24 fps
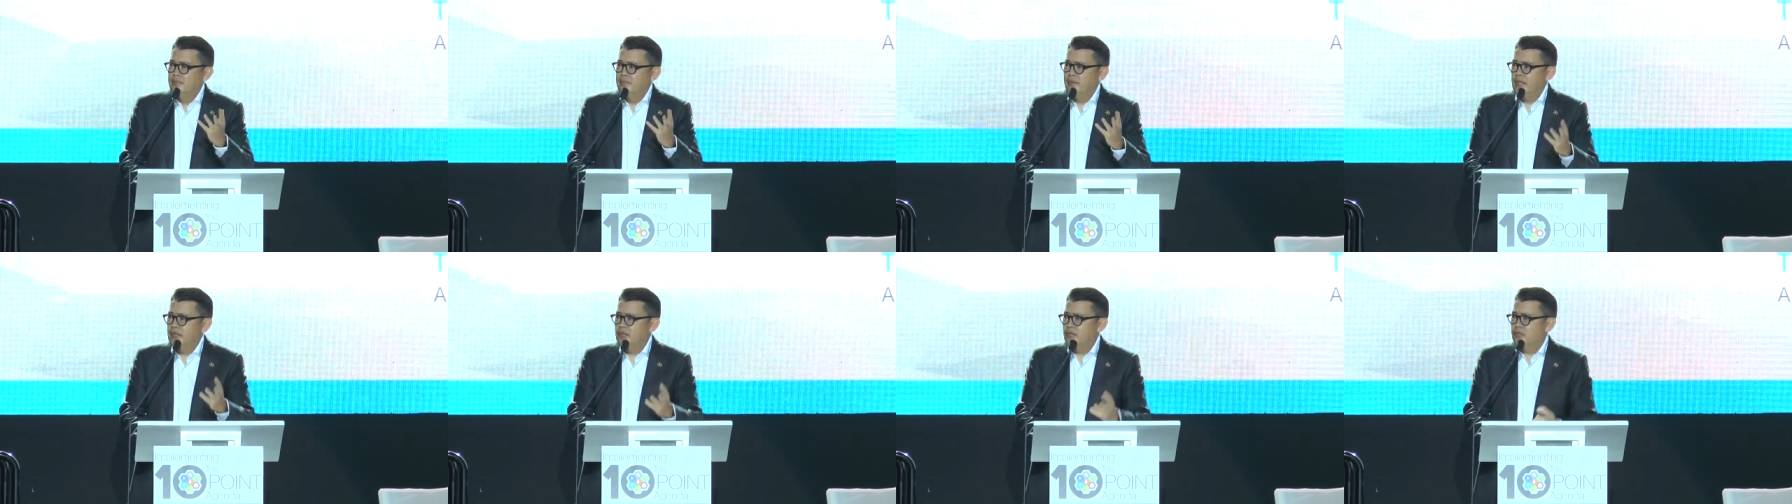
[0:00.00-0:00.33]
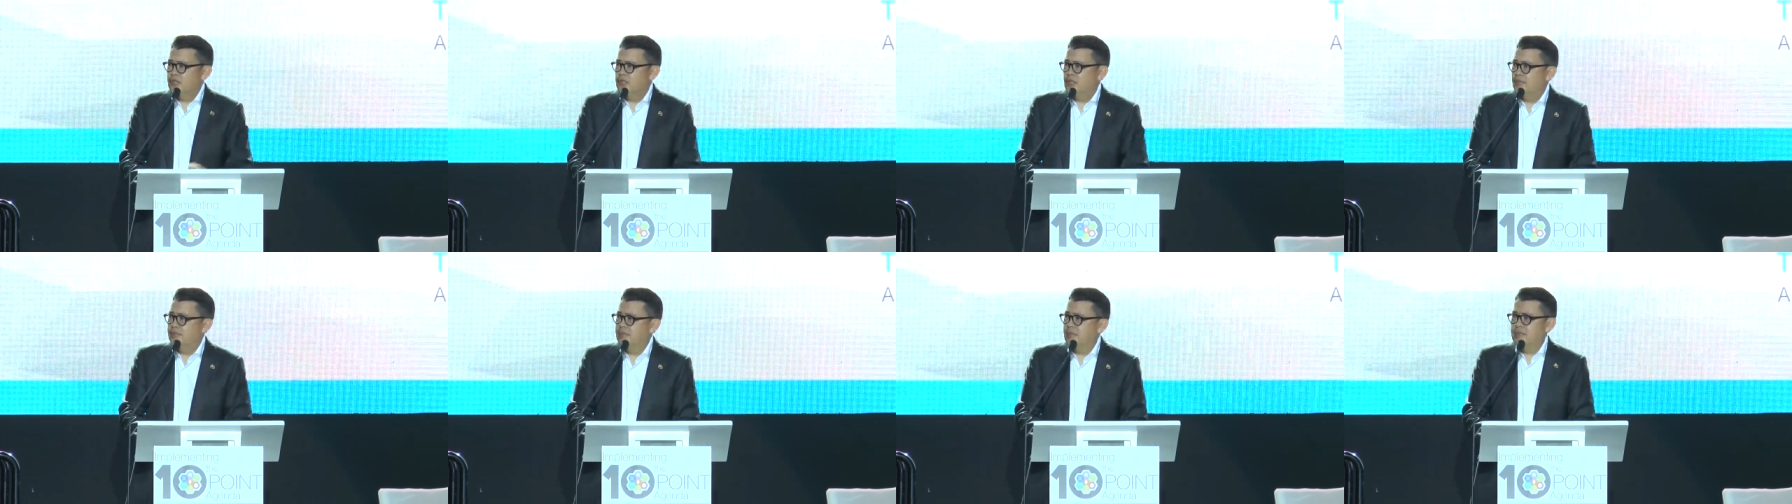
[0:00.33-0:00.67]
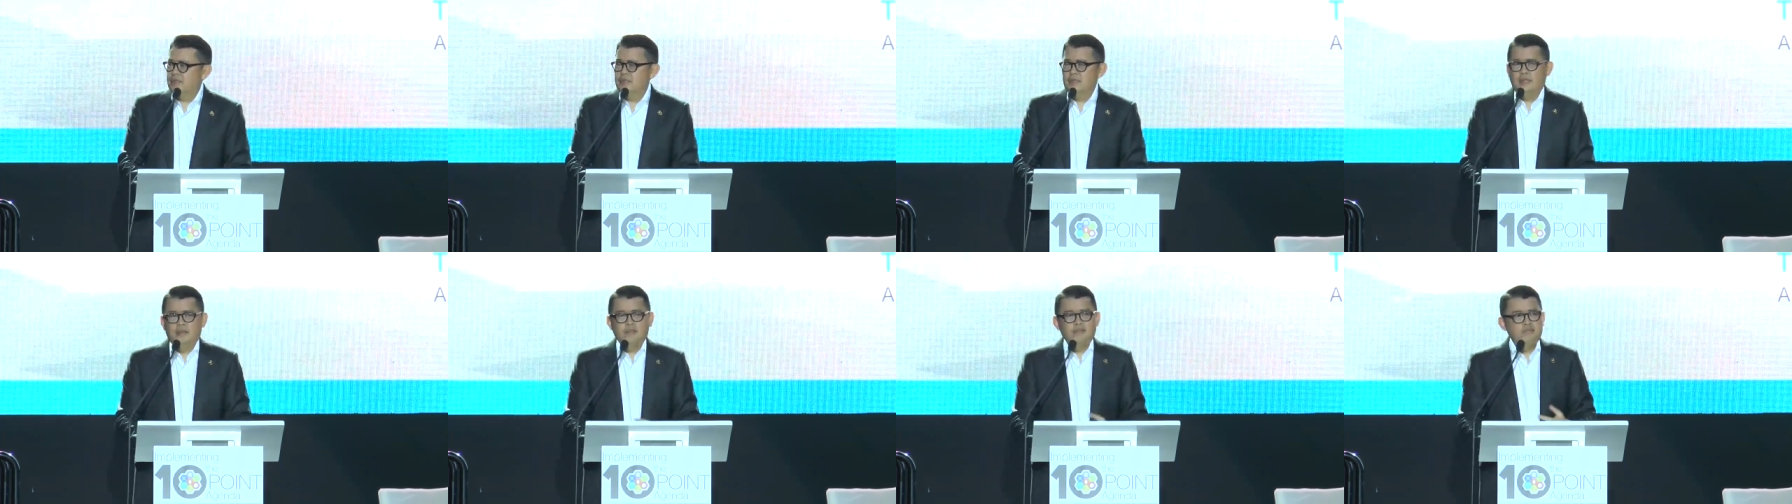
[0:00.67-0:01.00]
mentorship
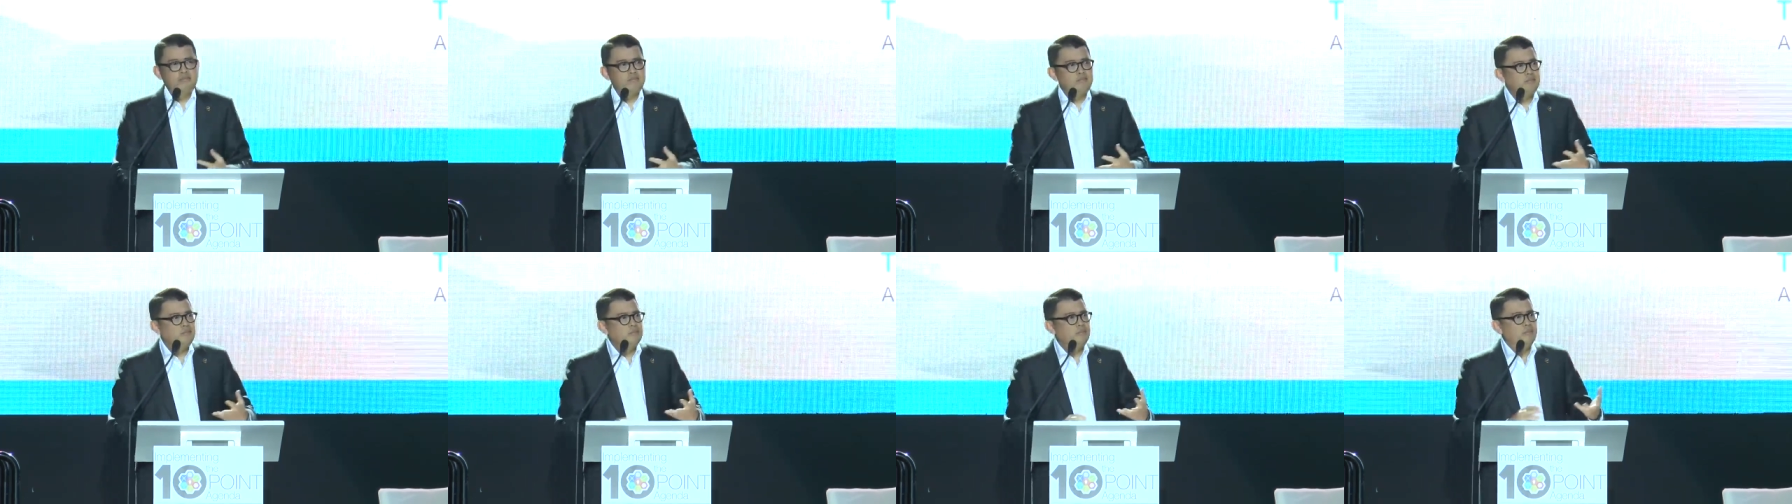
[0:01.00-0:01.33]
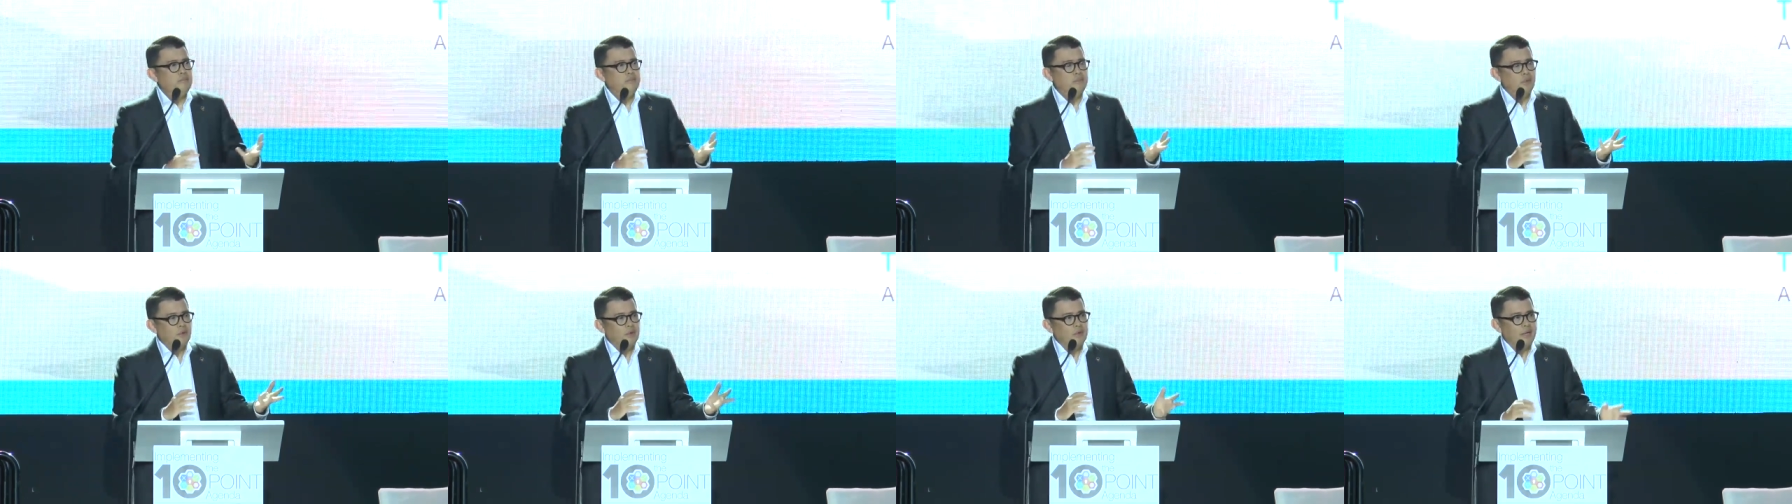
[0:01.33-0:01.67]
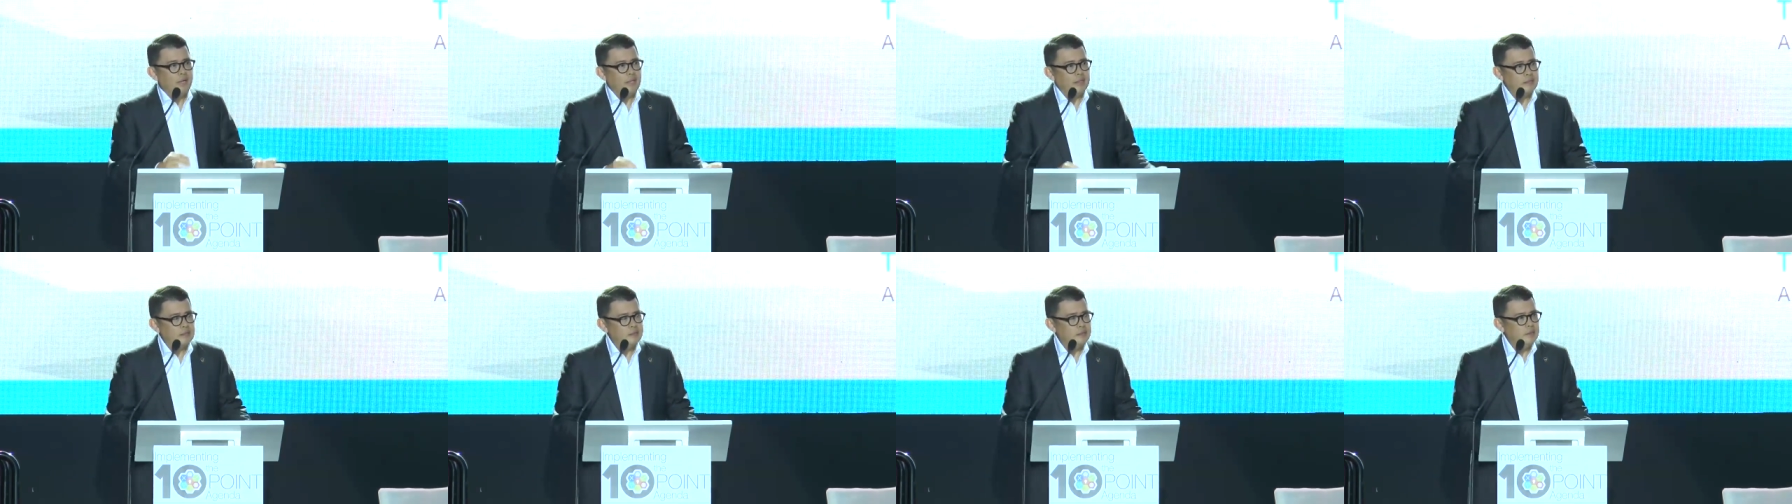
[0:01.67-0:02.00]
does not
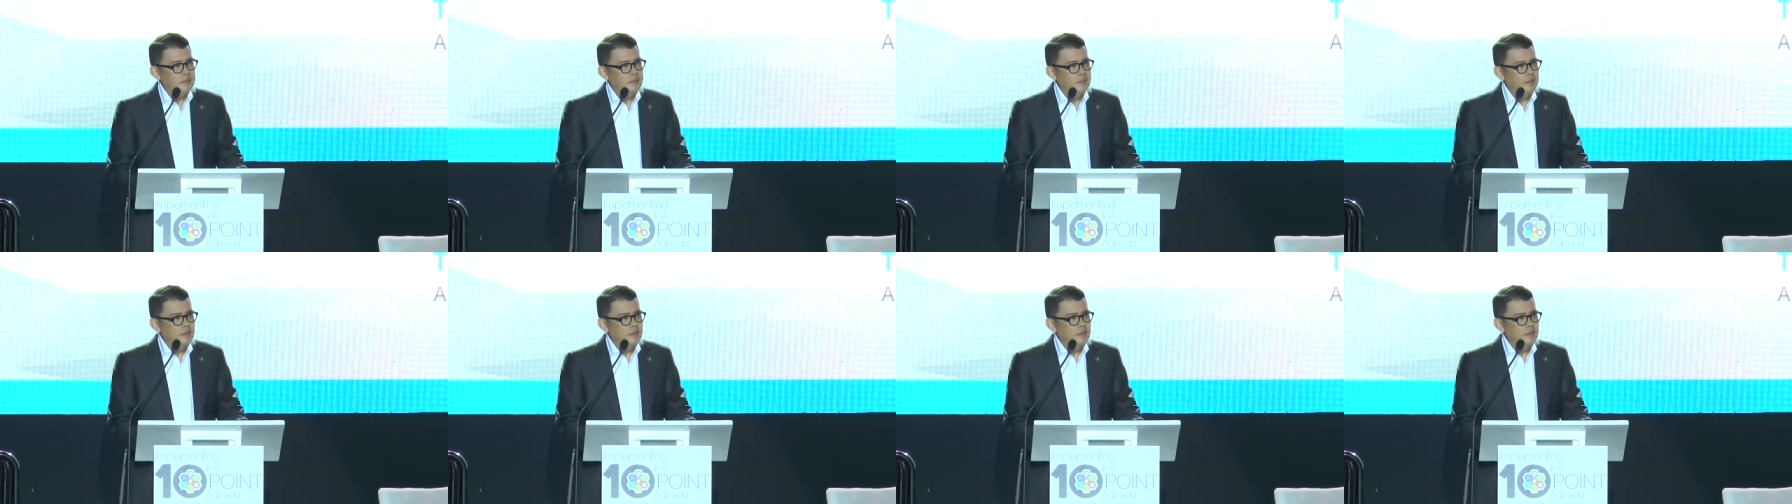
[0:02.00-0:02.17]
progress.